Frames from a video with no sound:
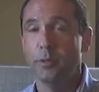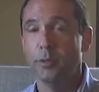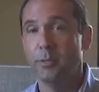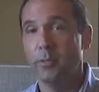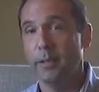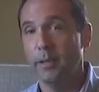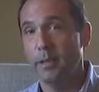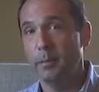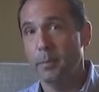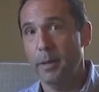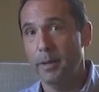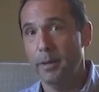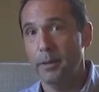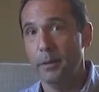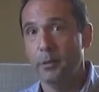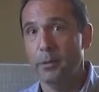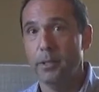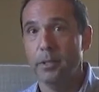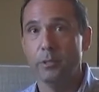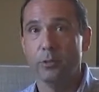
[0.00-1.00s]
to get my
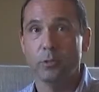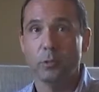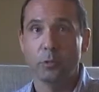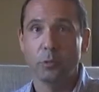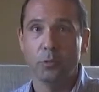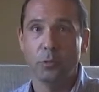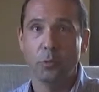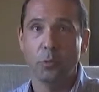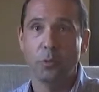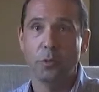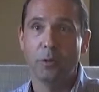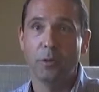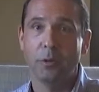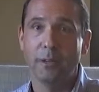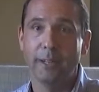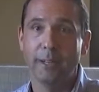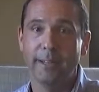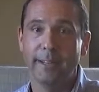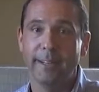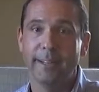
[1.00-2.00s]
degree in social
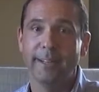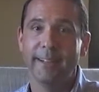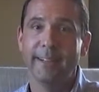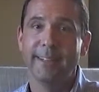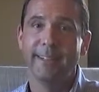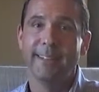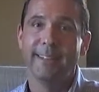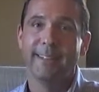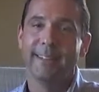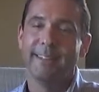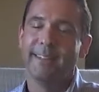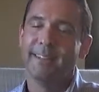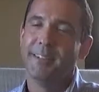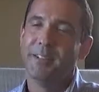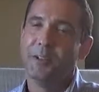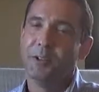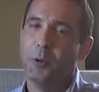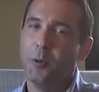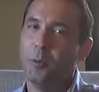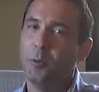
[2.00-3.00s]
work. And
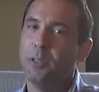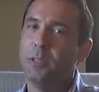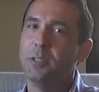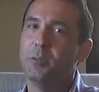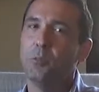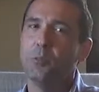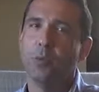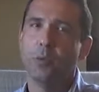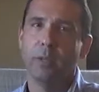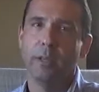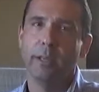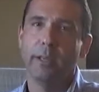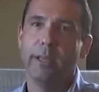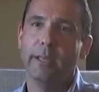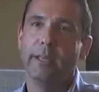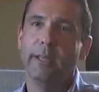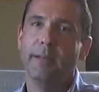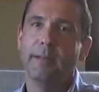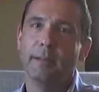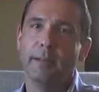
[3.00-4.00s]
it's a
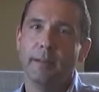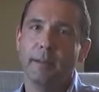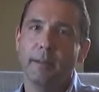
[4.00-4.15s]
really